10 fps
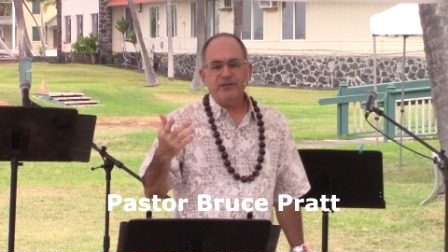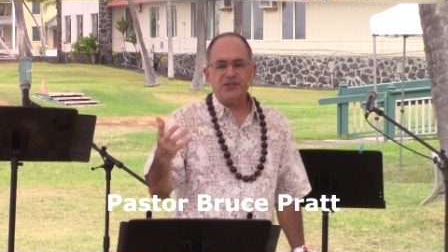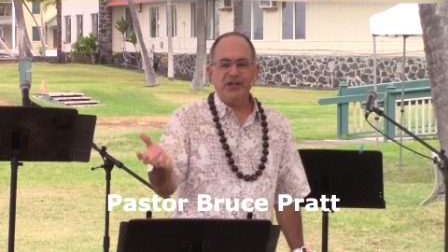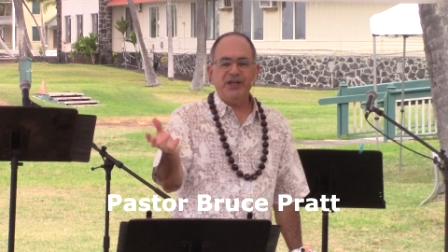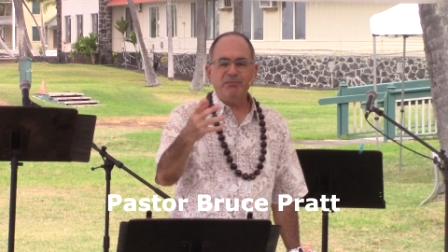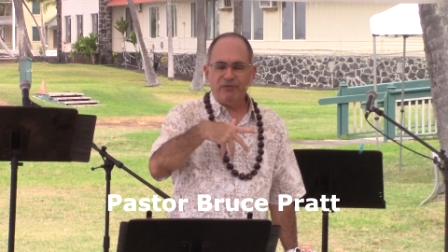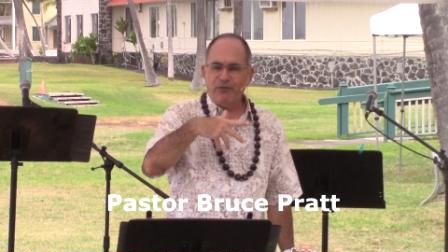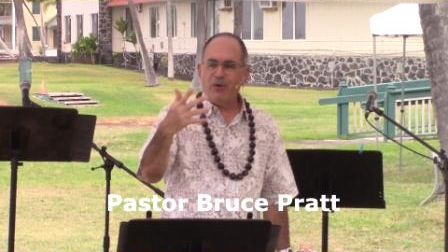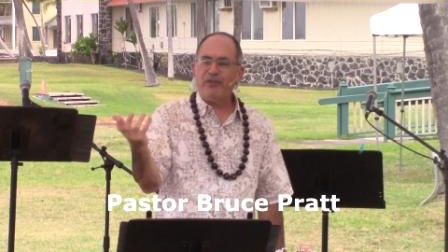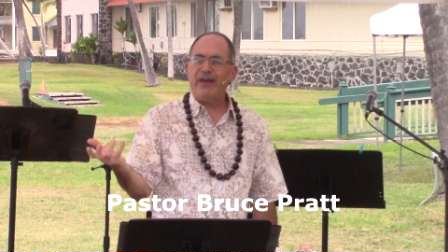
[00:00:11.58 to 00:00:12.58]
the Sunday
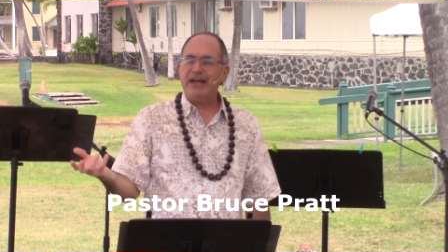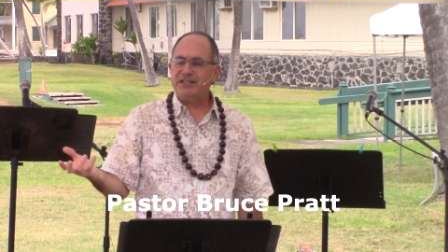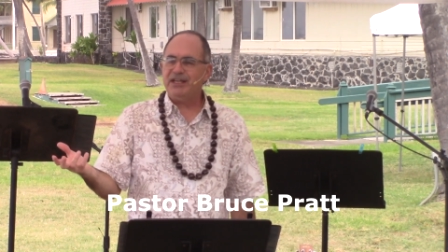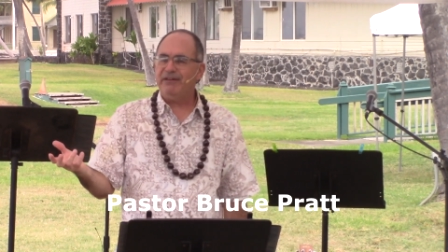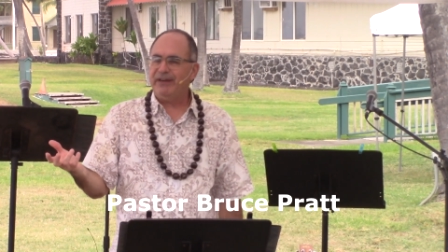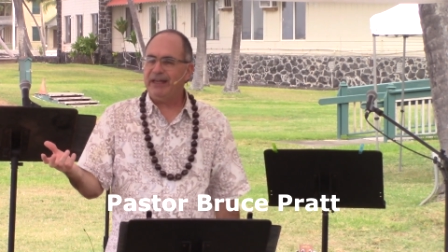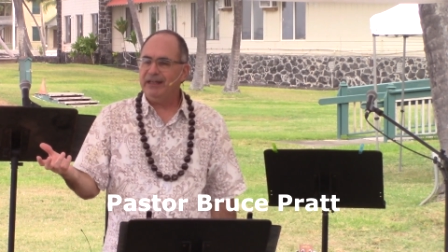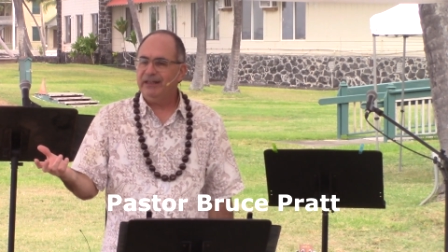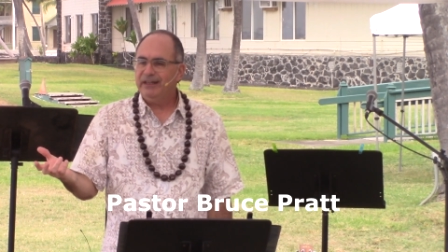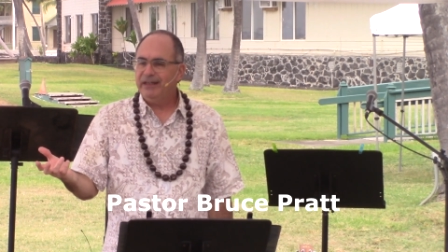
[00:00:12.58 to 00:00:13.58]
before
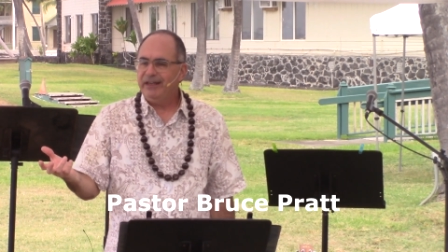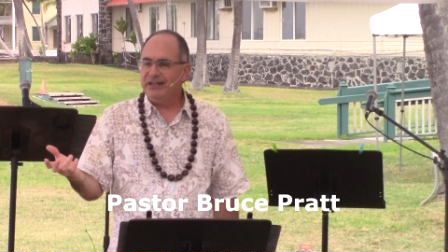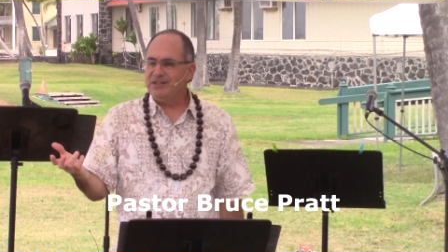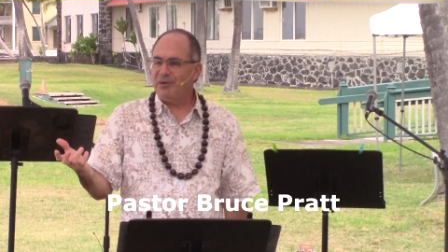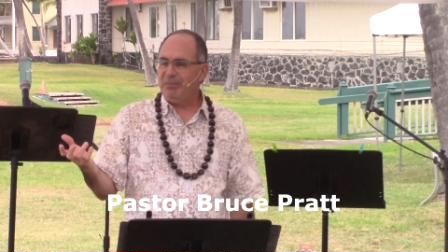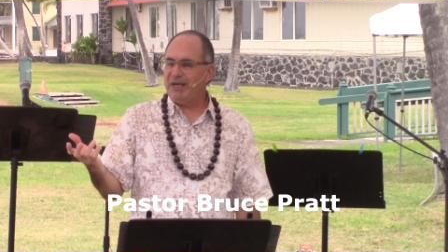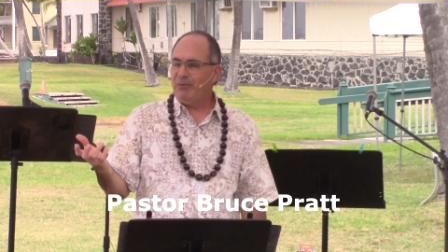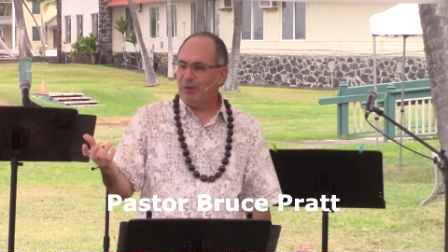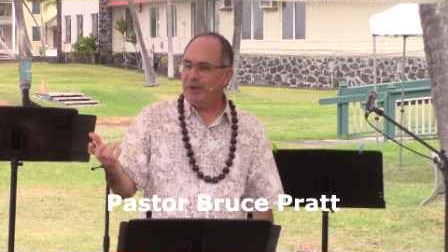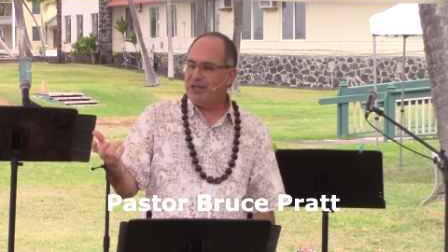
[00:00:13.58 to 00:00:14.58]
Thanksgiving ends up
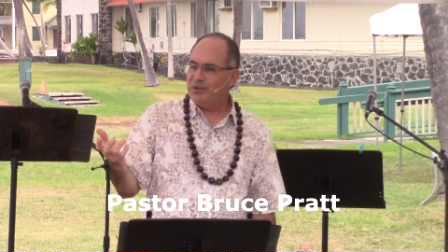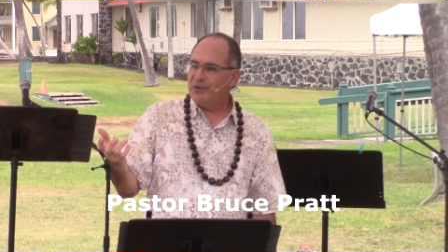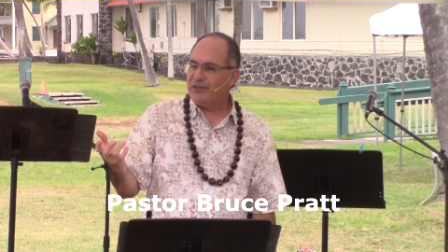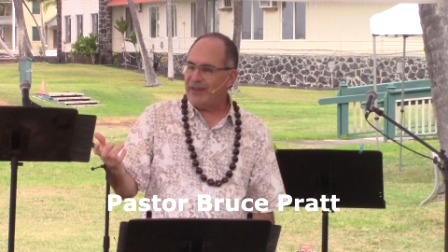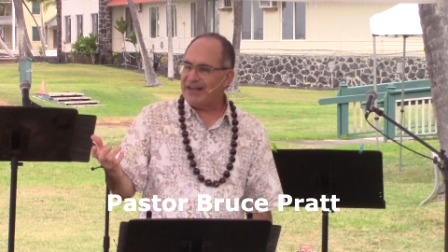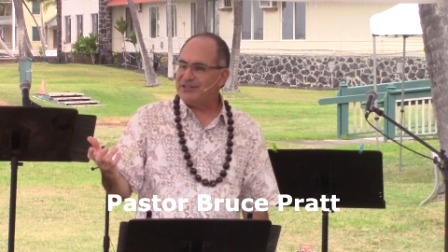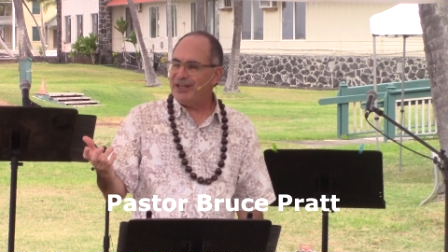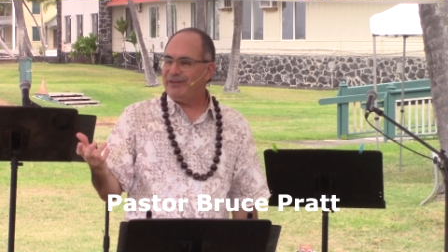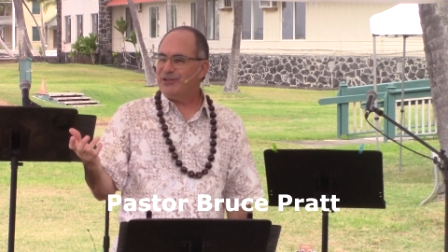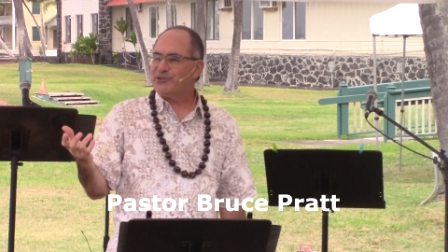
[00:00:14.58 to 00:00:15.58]
being when we do the
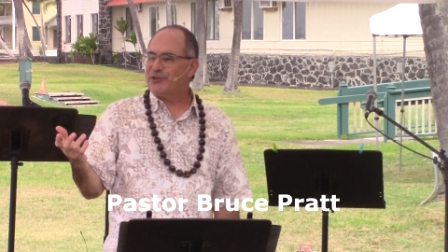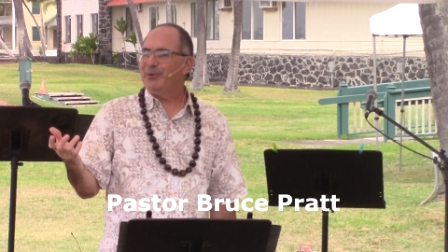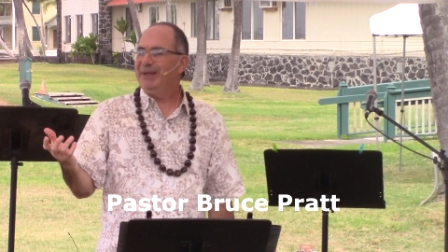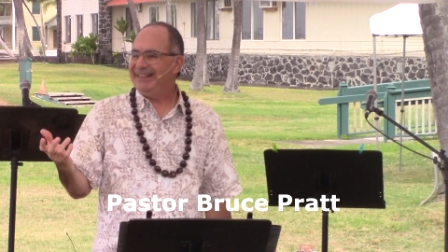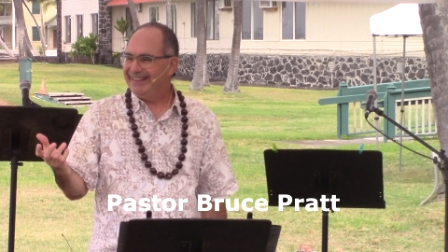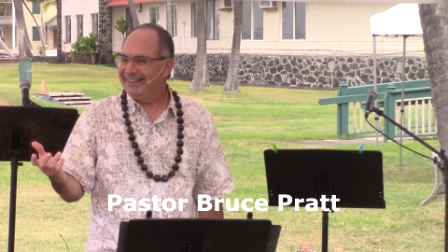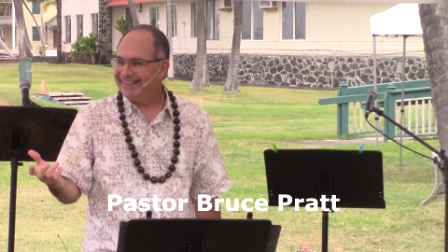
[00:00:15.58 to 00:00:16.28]
Thanksgiving sermon.